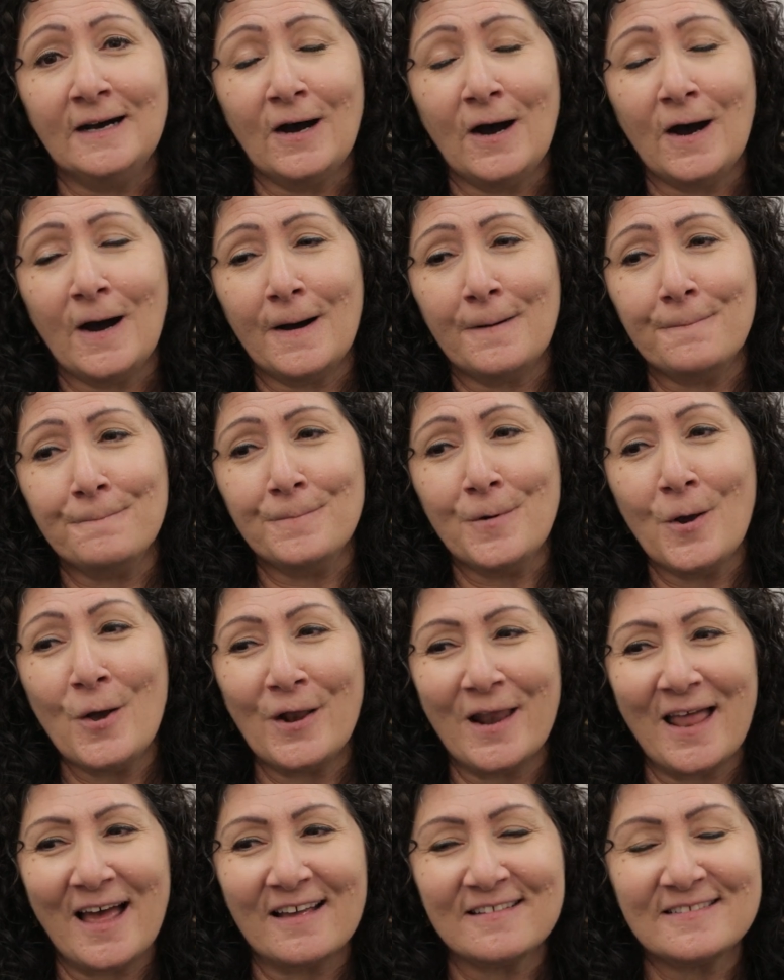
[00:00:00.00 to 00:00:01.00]
Um,
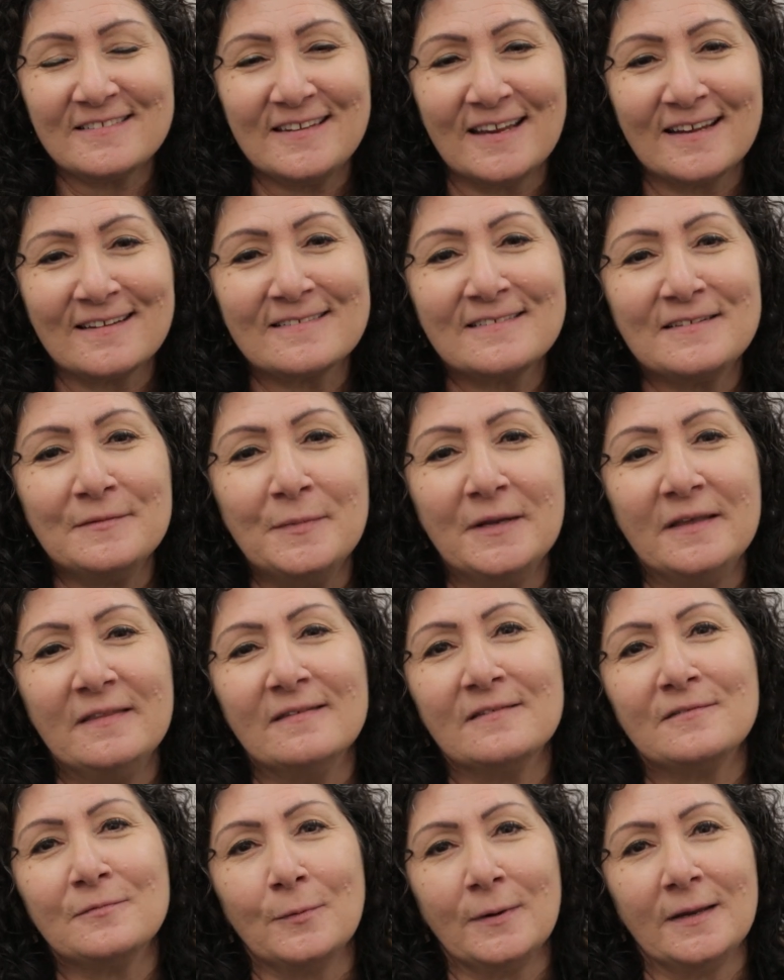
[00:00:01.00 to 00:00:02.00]
her last text to me
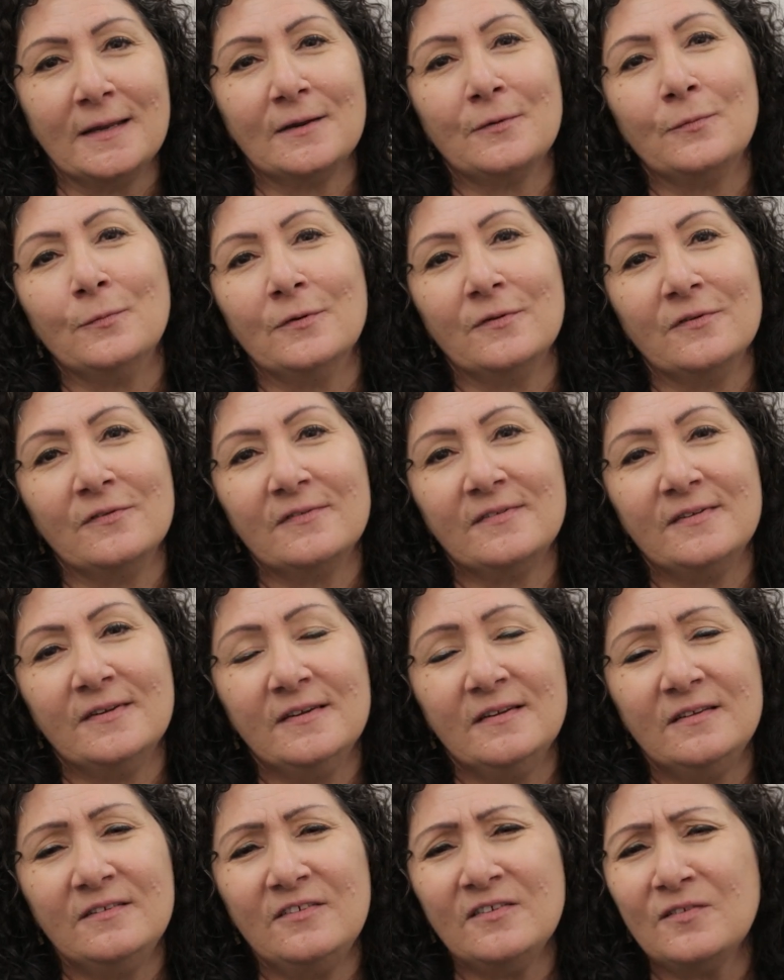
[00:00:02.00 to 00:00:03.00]
this week was
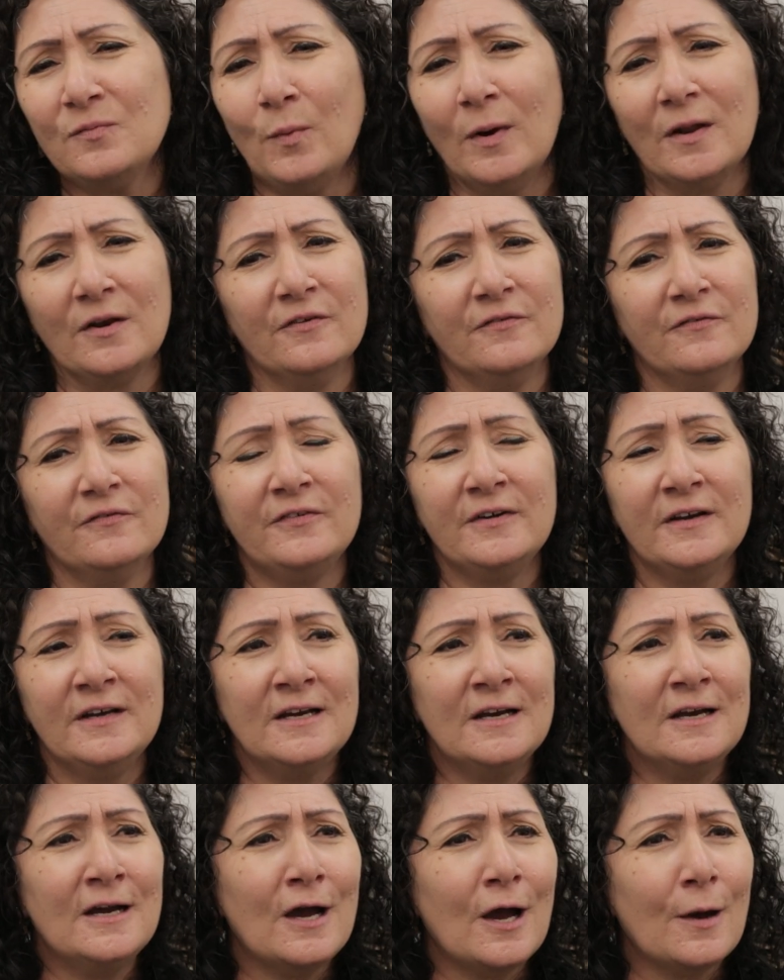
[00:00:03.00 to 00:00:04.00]
just one of
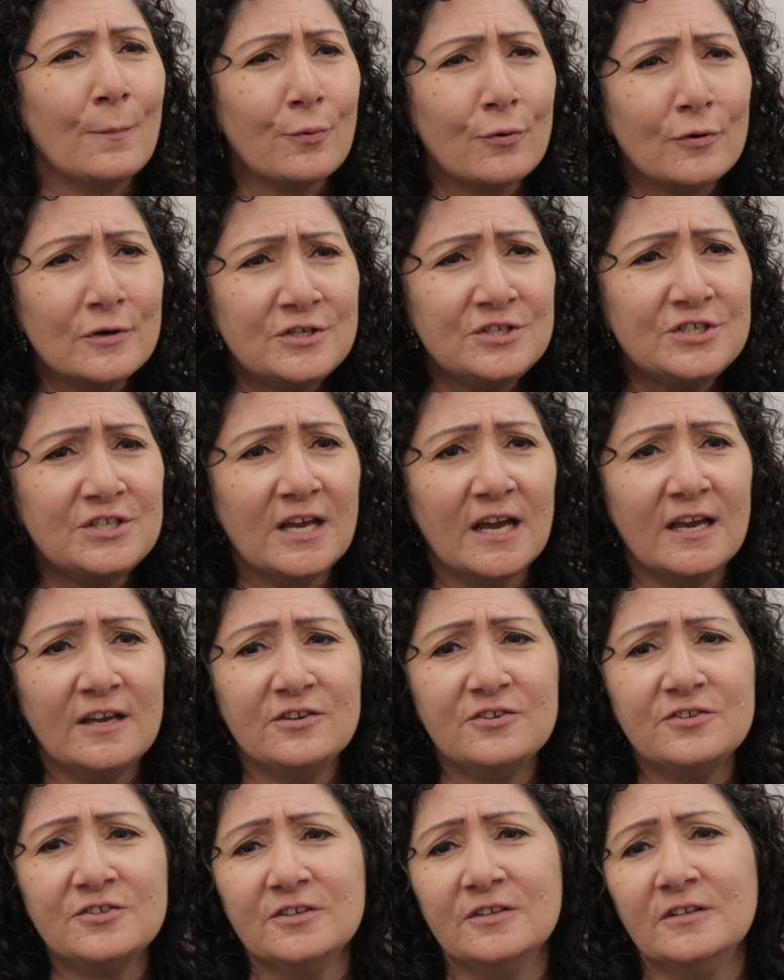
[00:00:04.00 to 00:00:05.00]

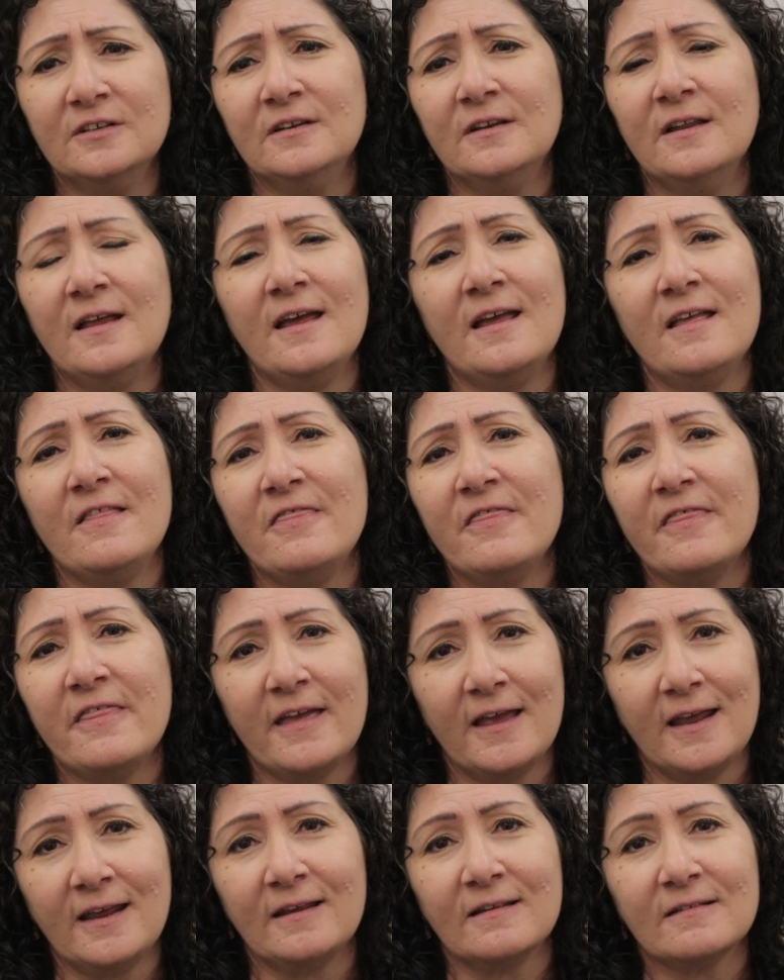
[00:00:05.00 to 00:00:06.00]
appreciation and
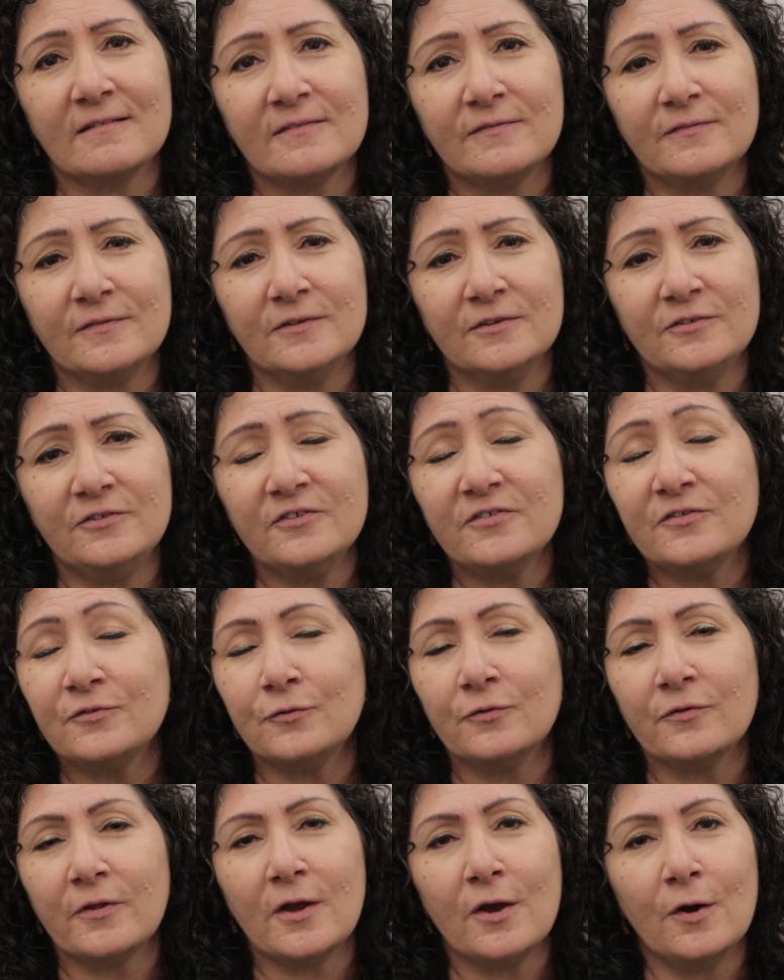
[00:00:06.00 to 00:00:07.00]
thanks for just
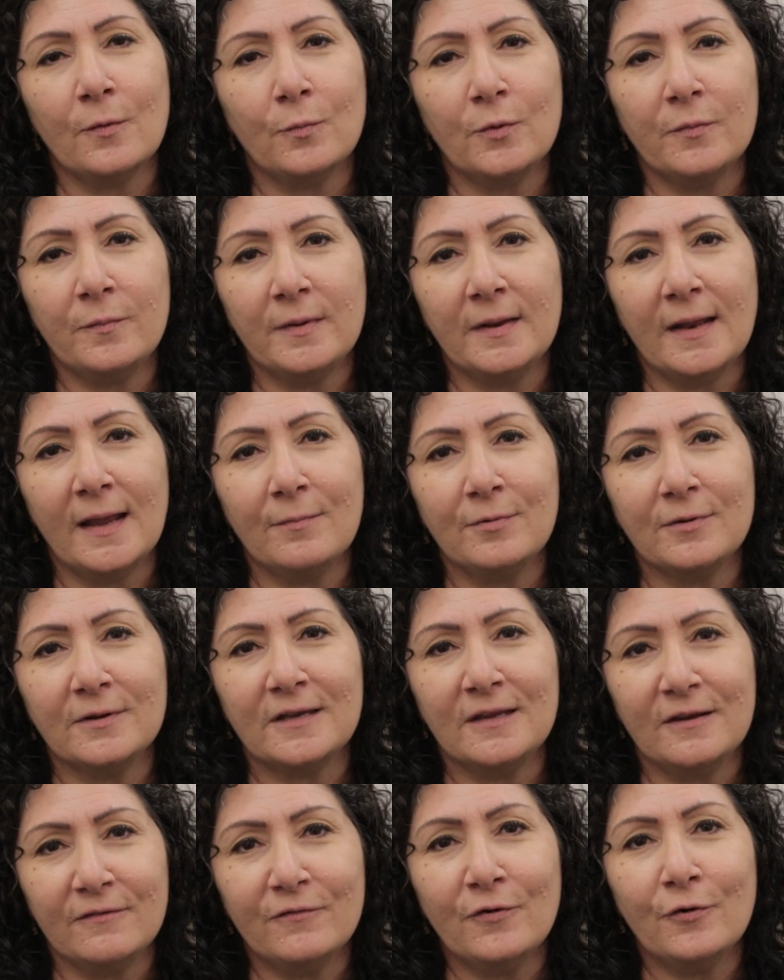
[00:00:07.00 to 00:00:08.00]
all the help we've been able to
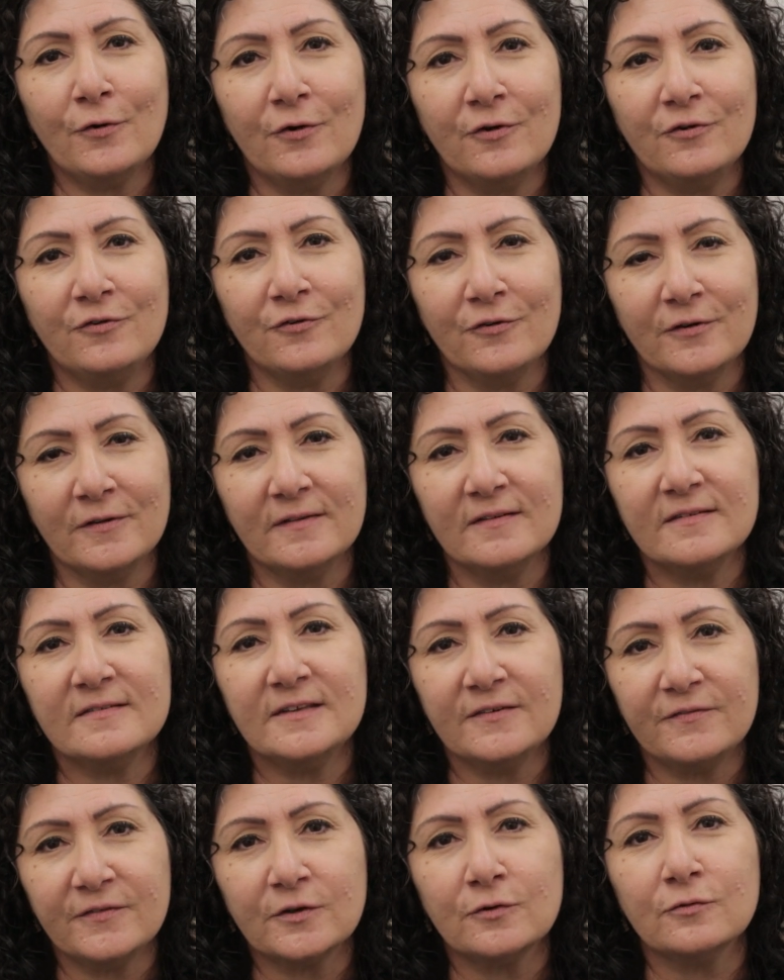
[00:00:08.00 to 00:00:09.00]
give her during this
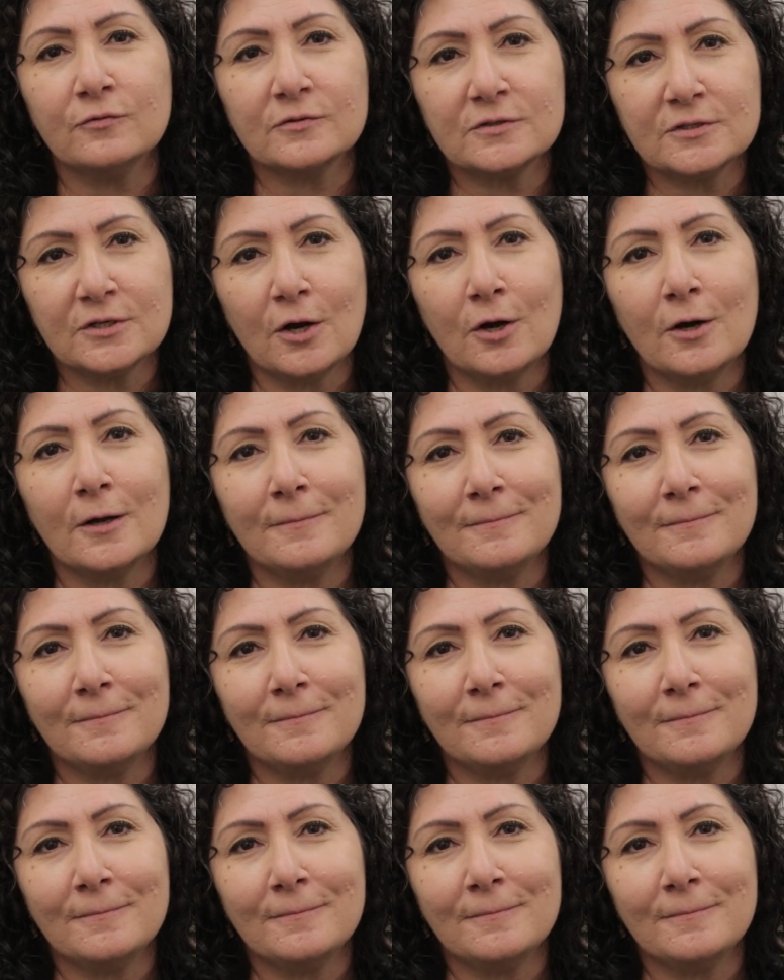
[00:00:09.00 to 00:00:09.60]
difficult time.